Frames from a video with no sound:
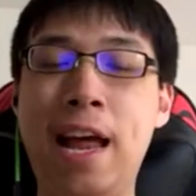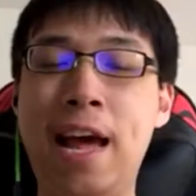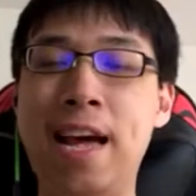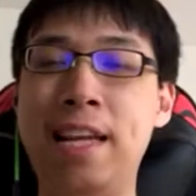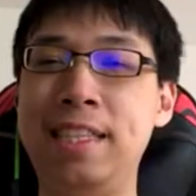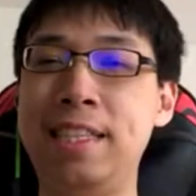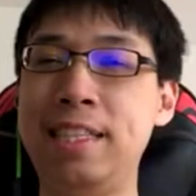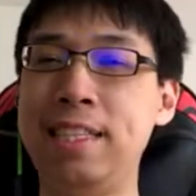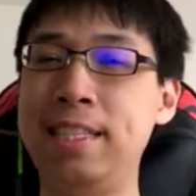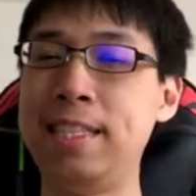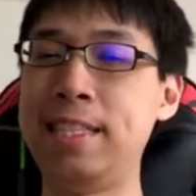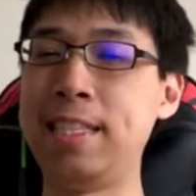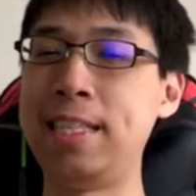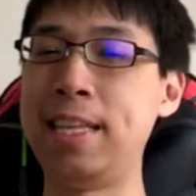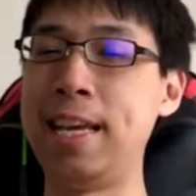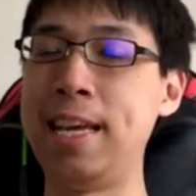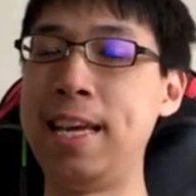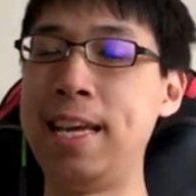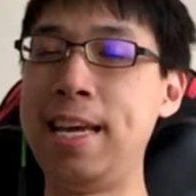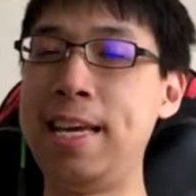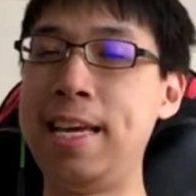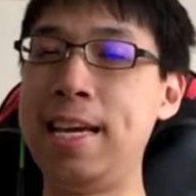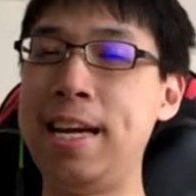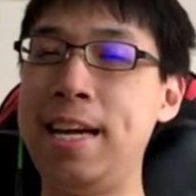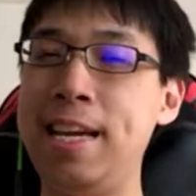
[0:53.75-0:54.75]
I
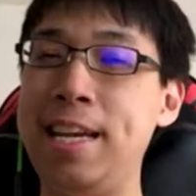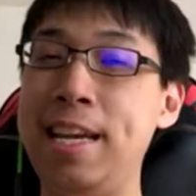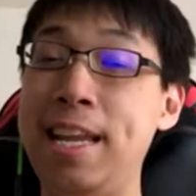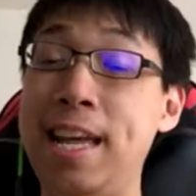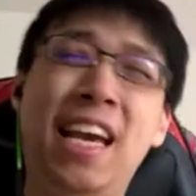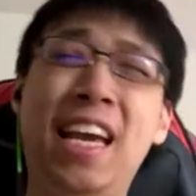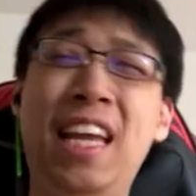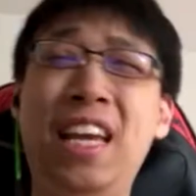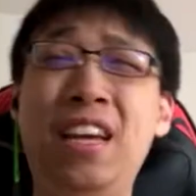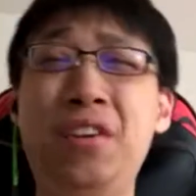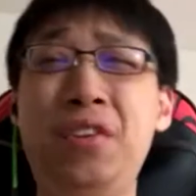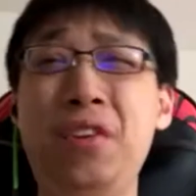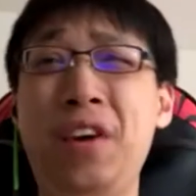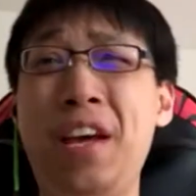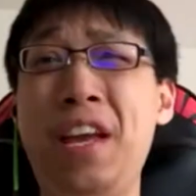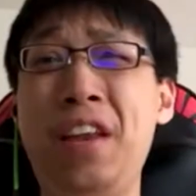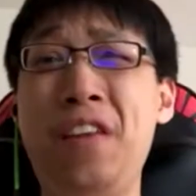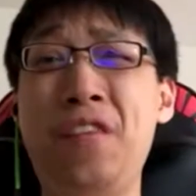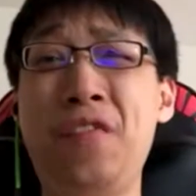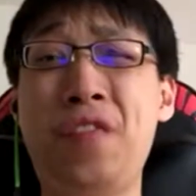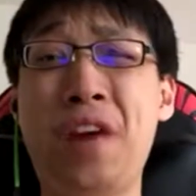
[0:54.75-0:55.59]
say an 80 to